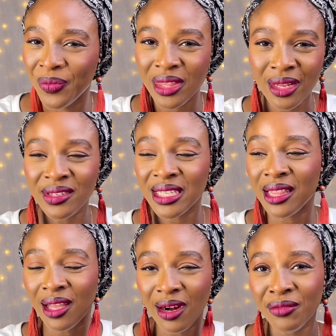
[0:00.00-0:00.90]
there's a
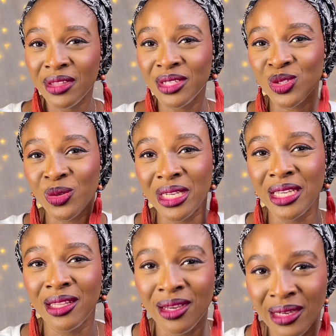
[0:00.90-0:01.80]
lot of things
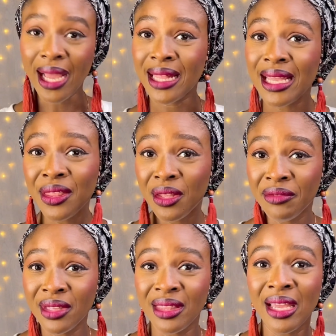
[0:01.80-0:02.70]
going on. At the end of
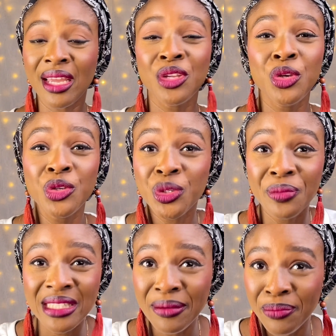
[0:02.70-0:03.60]
the day, YouTube
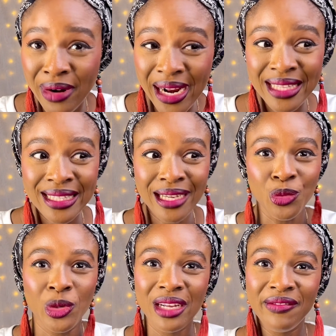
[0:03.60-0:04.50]
is a brand, and
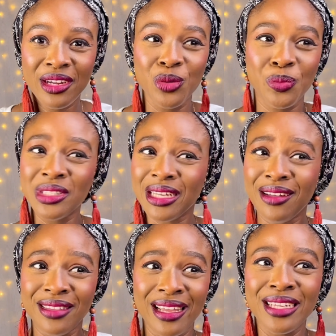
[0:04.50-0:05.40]
whatever you put
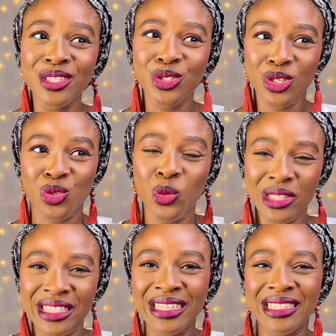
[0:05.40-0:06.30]
out there is just
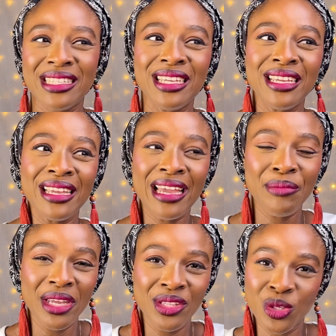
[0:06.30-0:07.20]
what they see. I
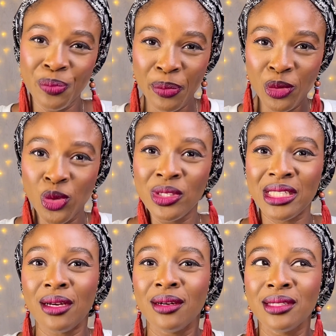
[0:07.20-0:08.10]
mean, some people don't
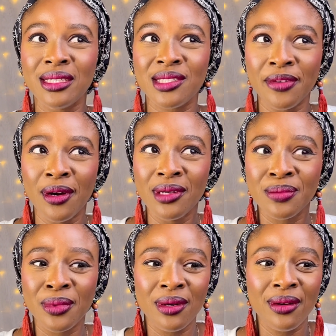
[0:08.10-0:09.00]
see all these faults,
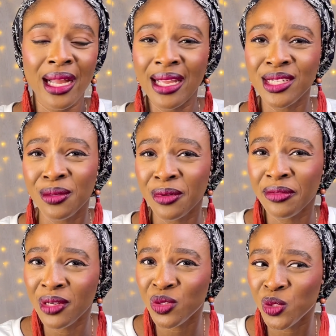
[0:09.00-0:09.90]
but I guess some of
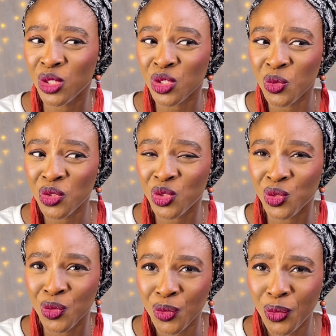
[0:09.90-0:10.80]
us, we just want
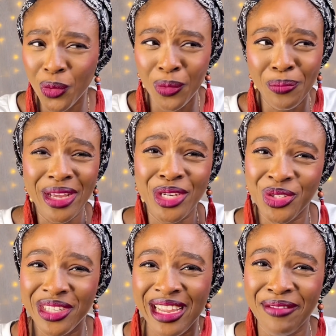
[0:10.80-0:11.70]
to make sure
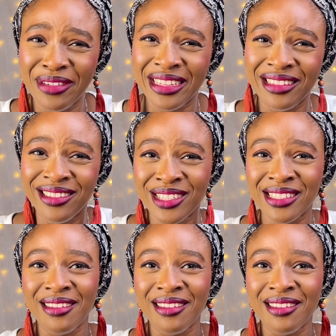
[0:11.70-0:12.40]
that everything is